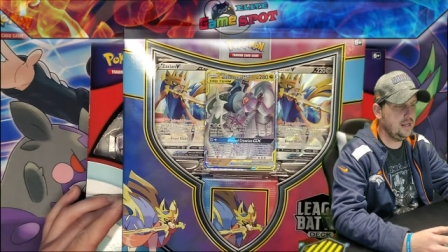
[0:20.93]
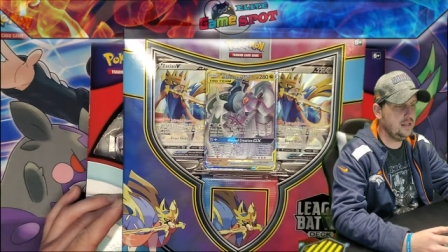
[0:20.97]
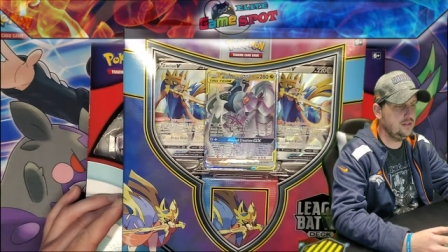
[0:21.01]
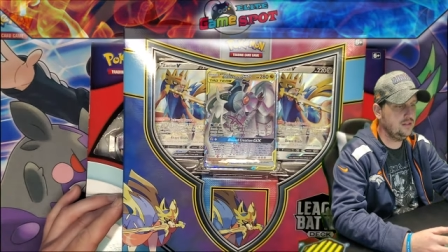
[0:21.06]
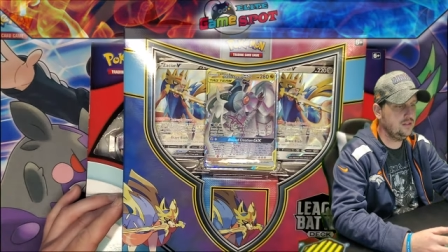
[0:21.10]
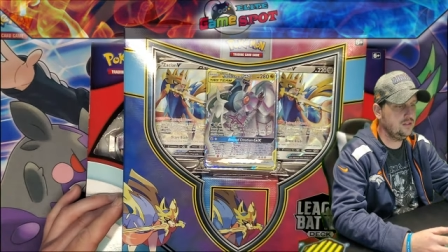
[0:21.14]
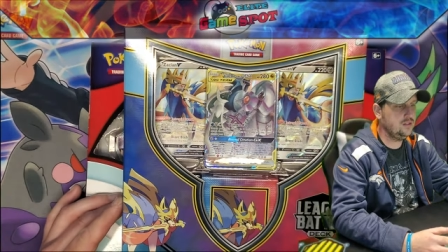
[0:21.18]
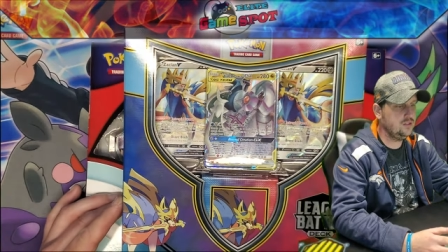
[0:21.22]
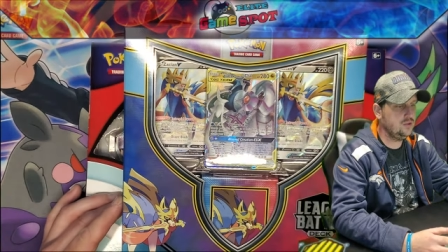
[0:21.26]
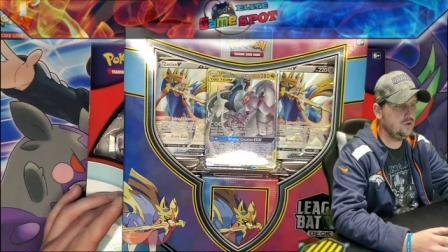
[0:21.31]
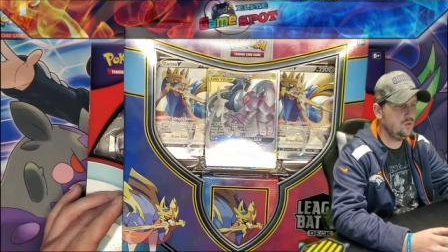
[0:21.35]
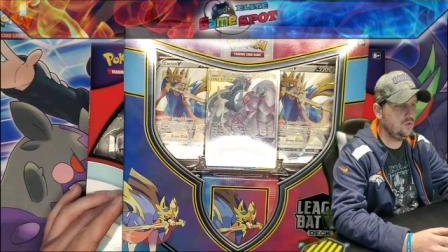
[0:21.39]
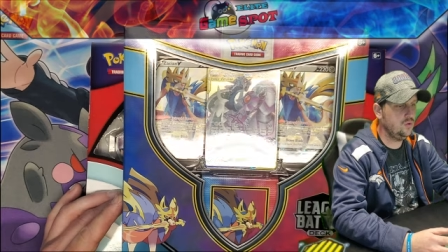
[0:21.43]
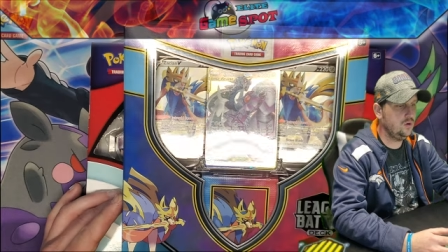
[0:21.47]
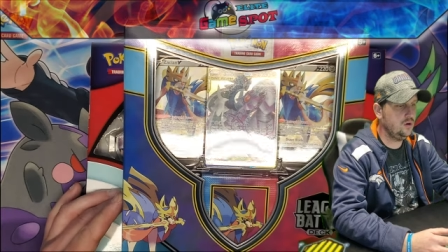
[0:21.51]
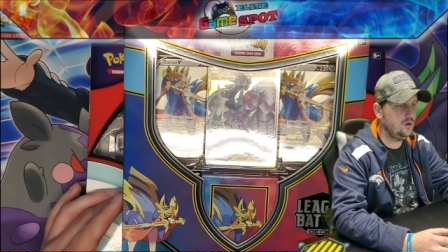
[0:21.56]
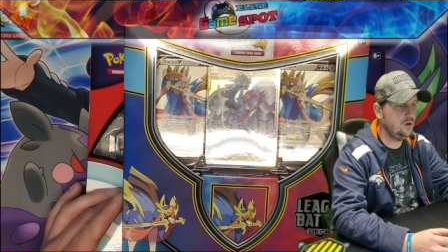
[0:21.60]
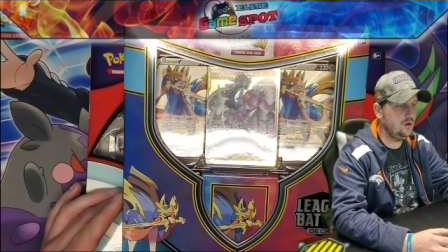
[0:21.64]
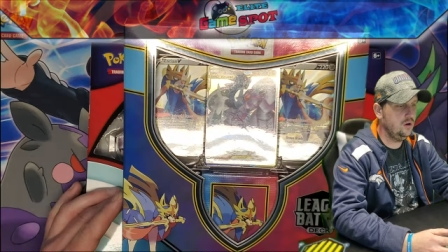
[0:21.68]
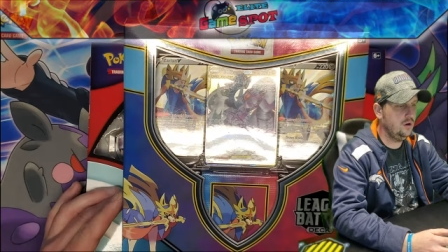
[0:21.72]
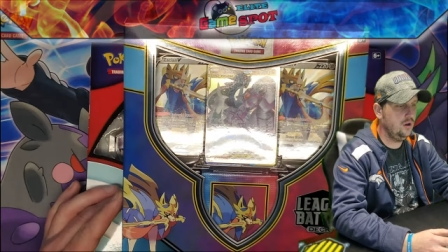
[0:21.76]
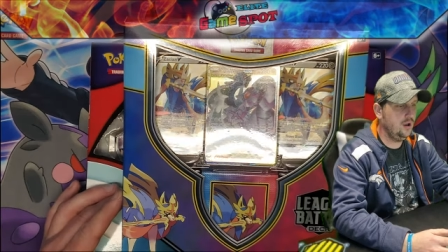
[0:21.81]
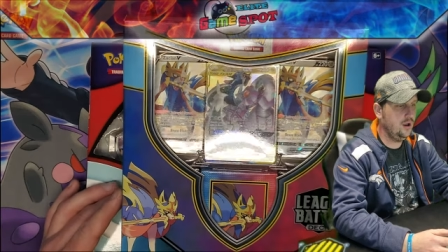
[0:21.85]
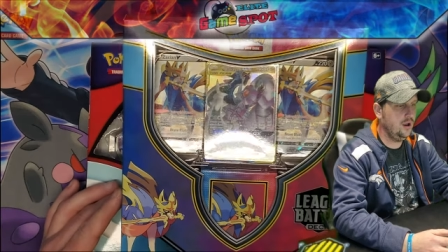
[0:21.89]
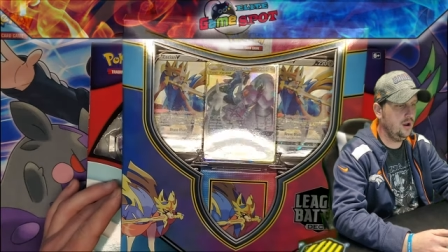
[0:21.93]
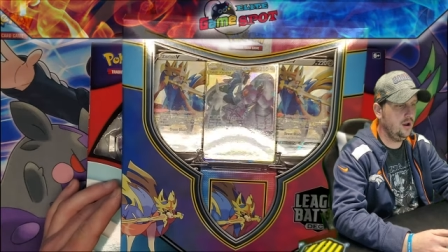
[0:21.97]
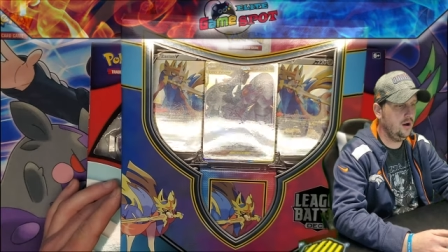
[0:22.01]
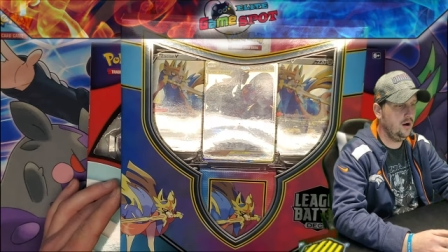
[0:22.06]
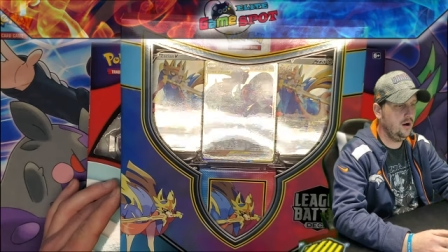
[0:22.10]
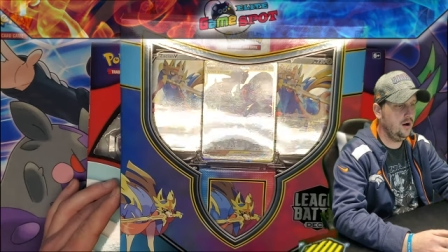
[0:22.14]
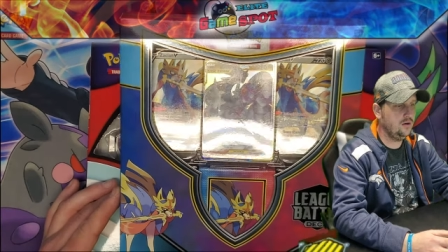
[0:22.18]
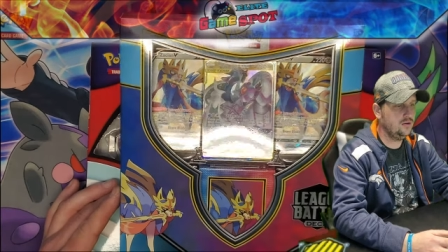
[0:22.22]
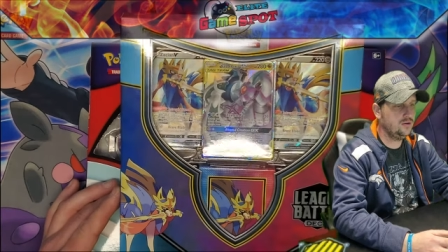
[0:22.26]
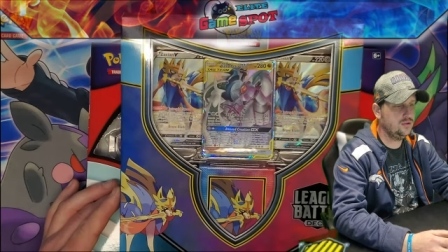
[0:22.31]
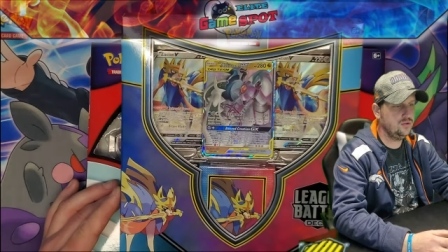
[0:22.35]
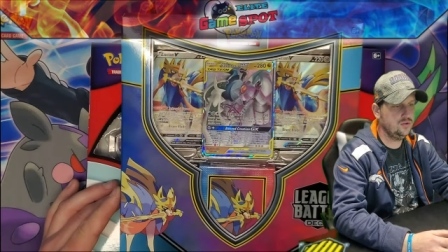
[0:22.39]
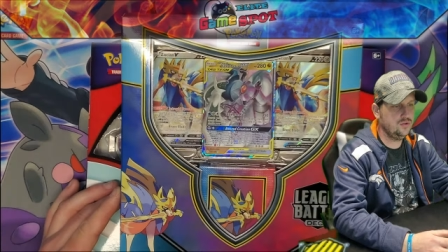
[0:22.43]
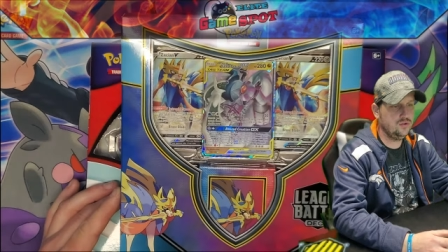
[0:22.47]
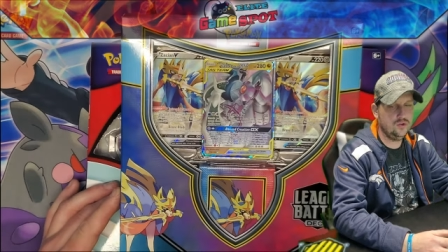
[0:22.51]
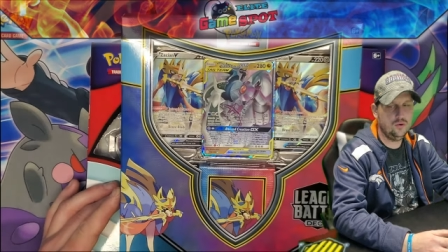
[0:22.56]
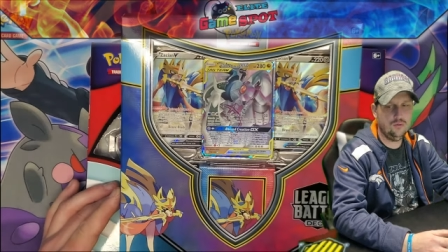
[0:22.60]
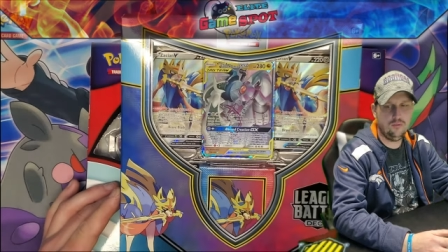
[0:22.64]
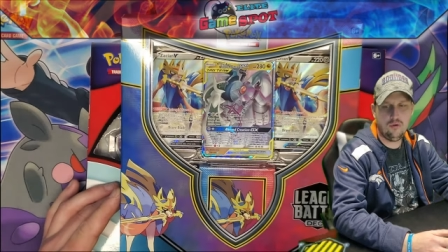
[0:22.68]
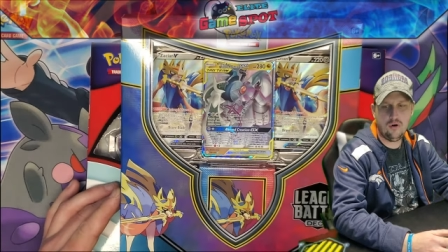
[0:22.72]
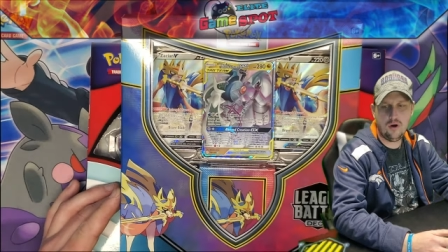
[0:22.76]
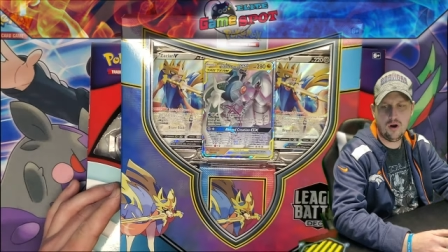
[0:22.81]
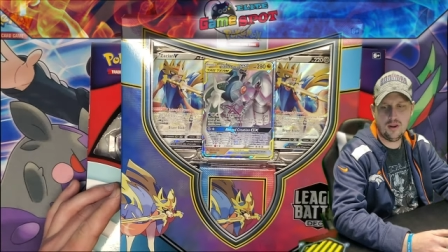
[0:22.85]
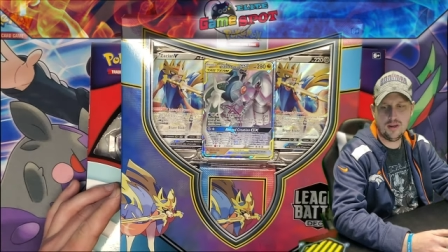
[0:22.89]
in store. Also
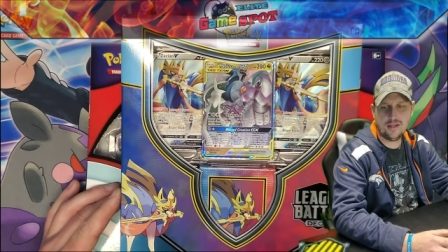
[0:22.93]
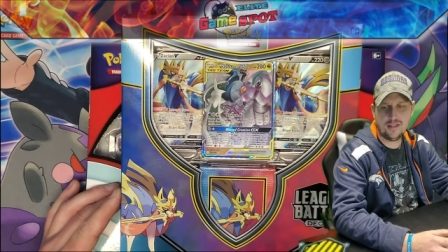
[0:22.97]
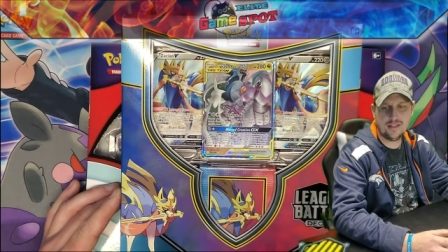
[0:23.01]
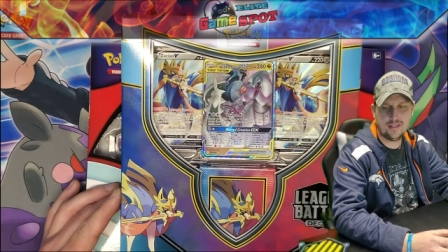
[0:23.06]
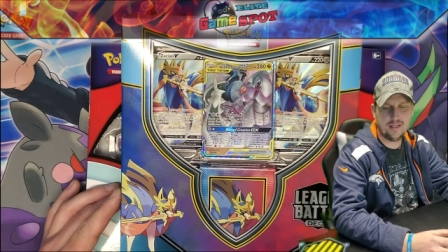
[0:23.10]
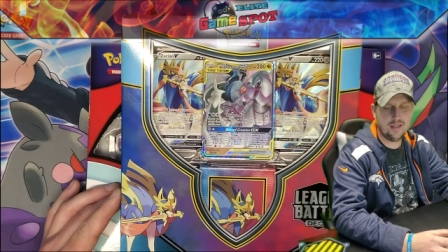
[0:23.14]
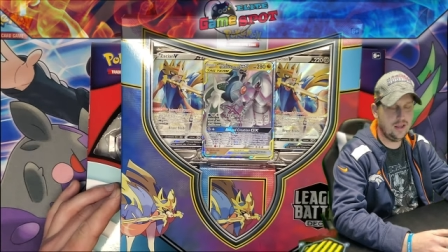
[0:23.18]
new product